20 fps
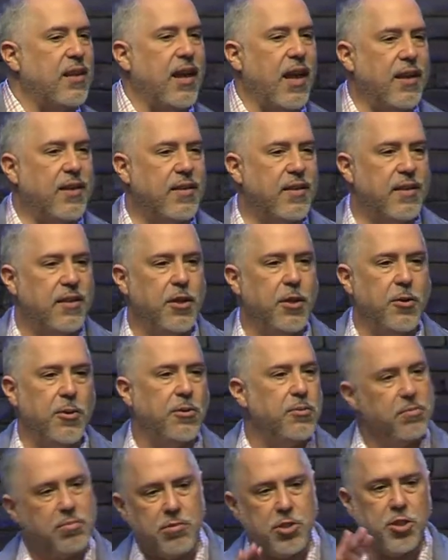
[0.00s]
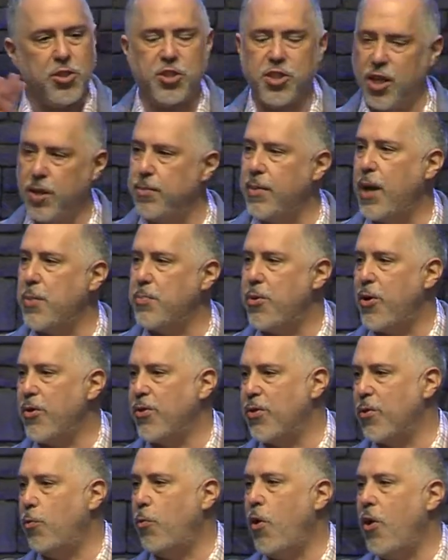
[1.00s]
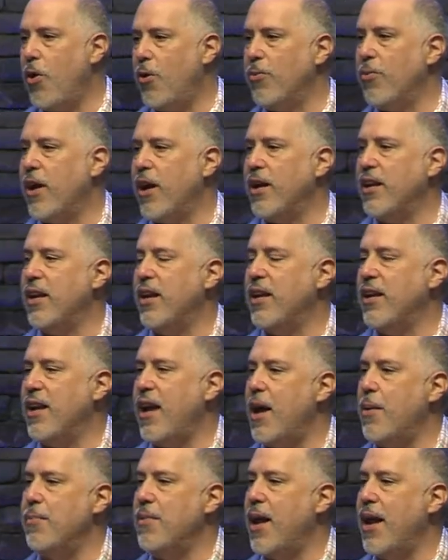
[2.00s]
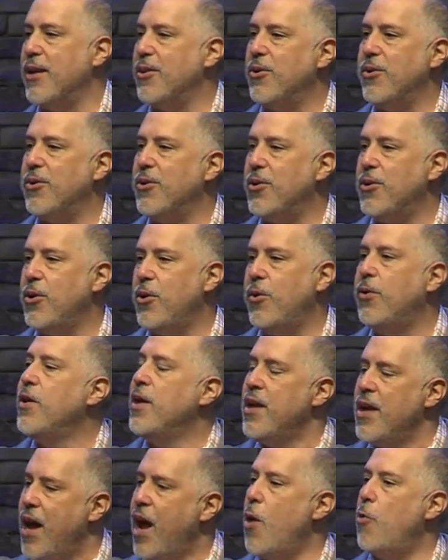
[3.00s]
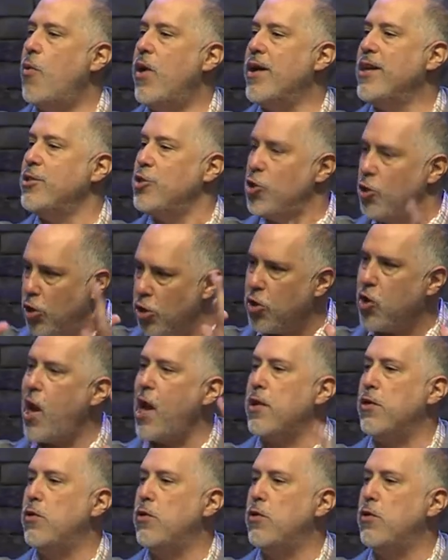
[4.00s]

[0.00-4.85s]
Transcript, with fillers: like, you know, to seem like part of the wall, right? And I'm like, no, no, no, no. I want it to look like